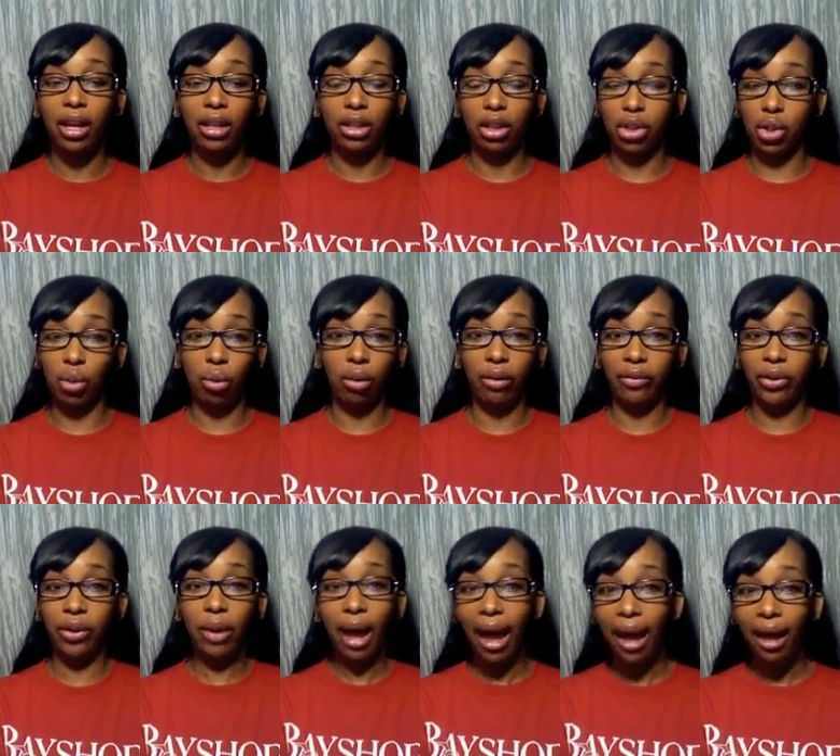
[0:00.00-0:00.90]
the two of
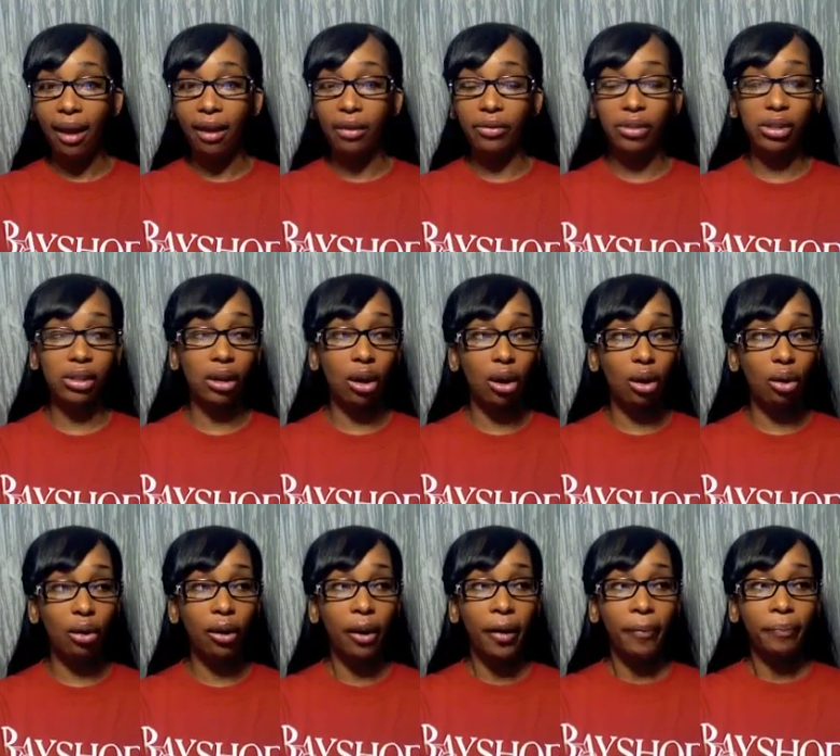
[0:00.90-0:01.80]
you have.
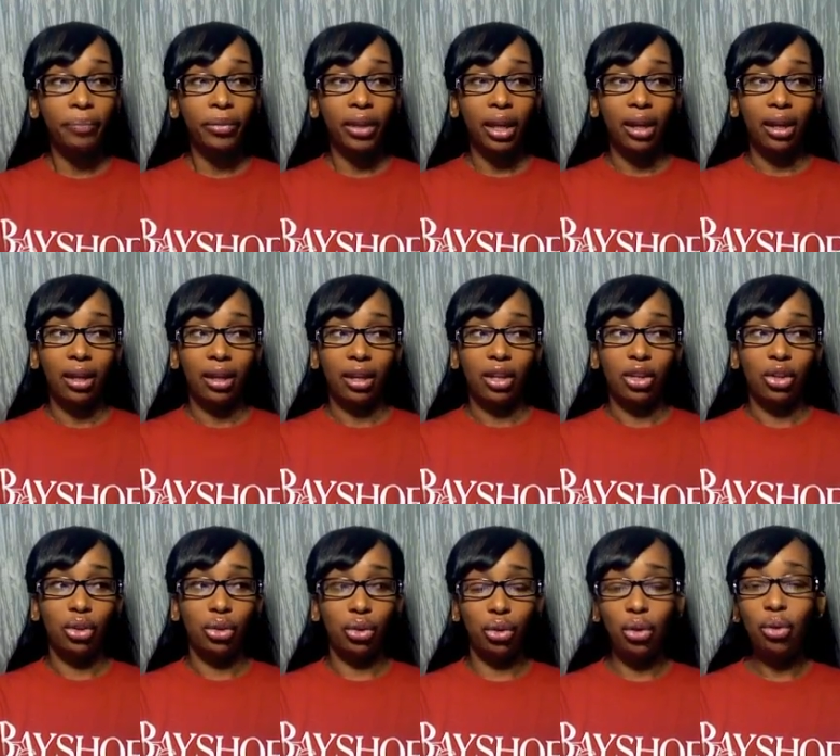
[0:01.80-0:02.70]
So
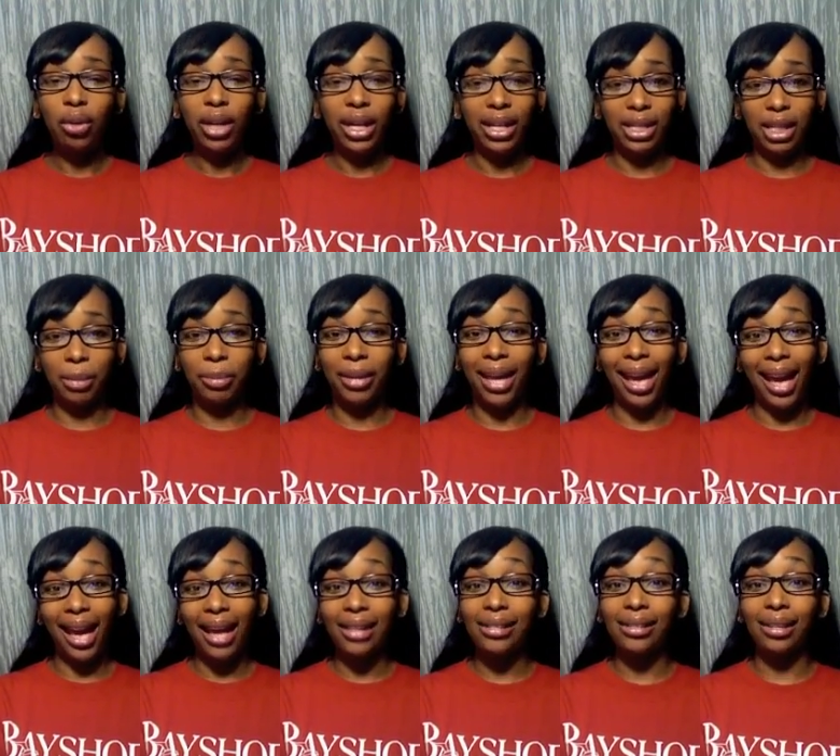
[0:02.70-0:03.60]
you need to be
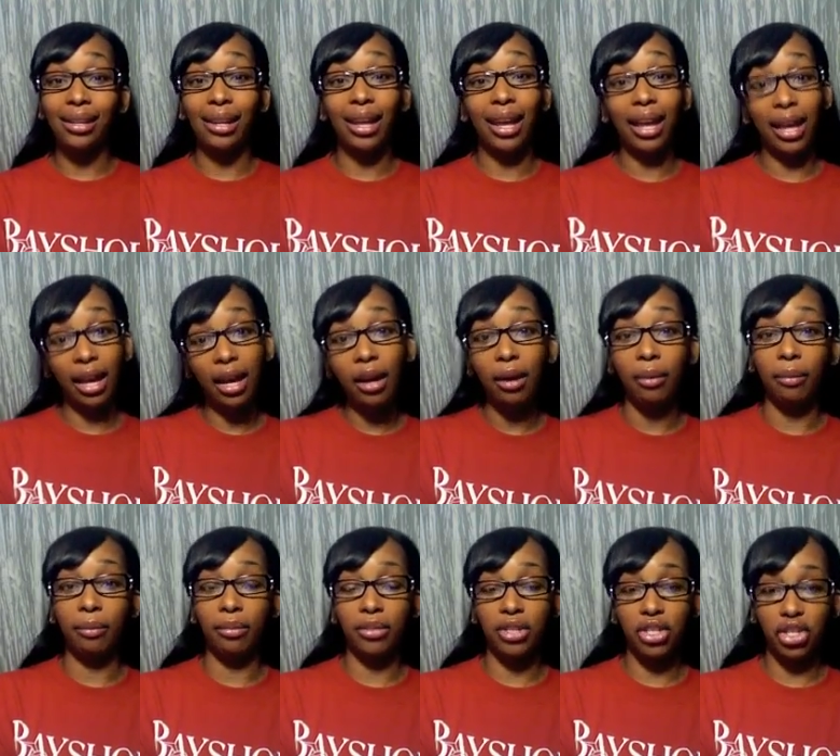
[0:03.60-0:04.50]
asking
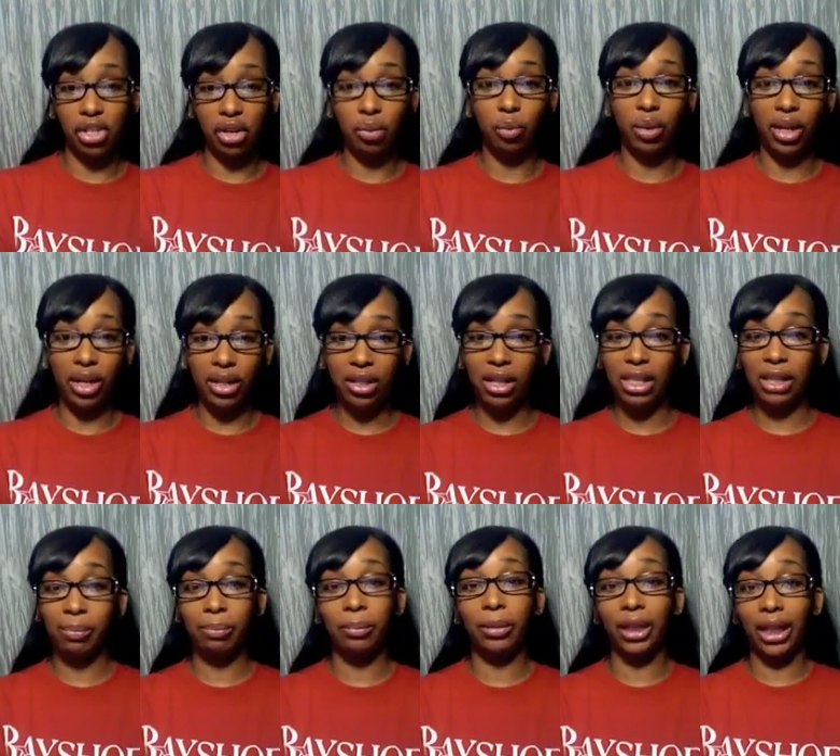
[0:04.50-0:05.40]
him, should we
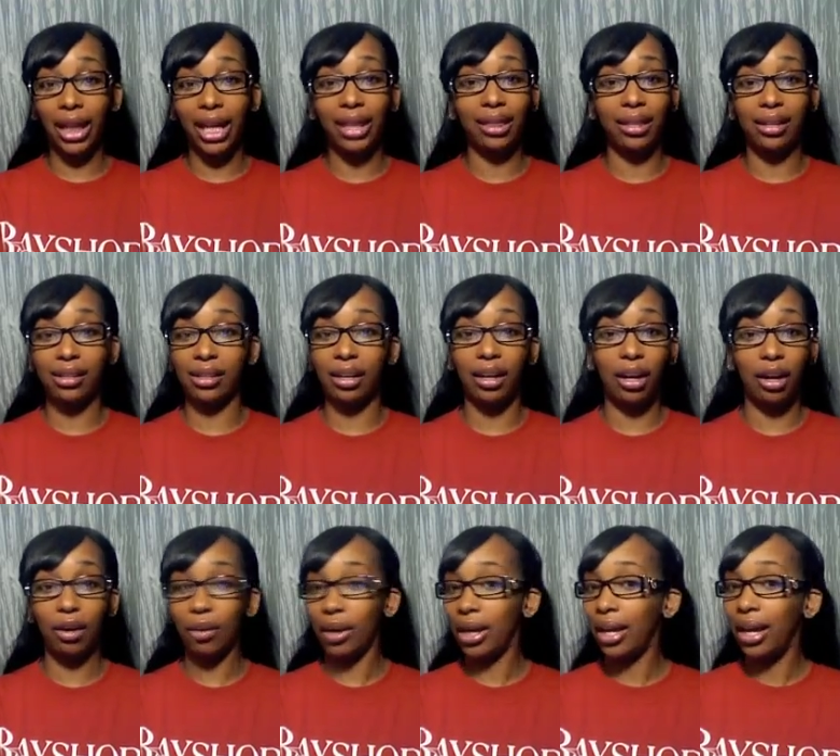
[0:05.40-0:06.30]
just let this
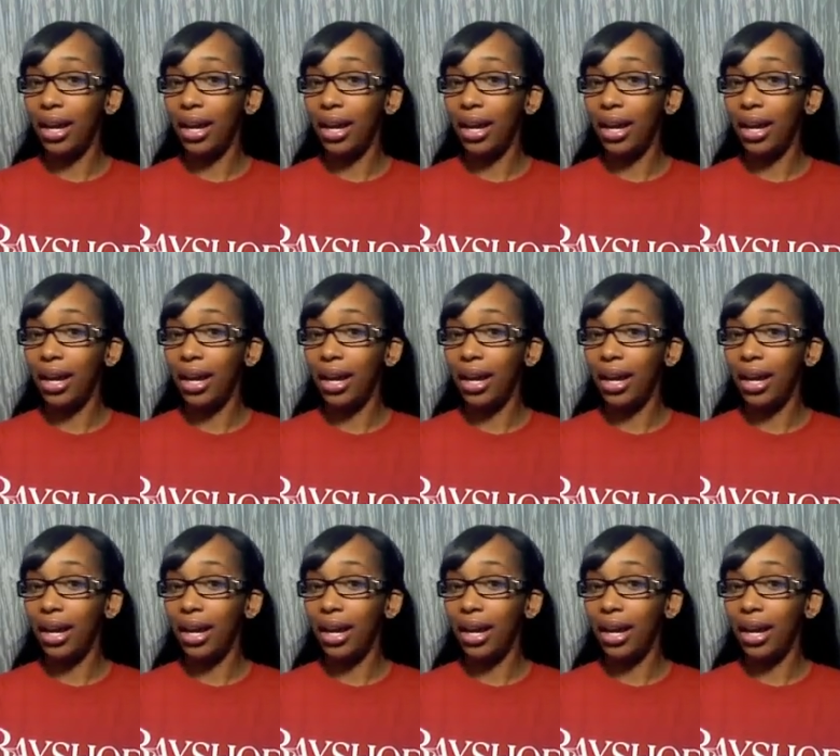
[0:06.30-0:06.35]
go?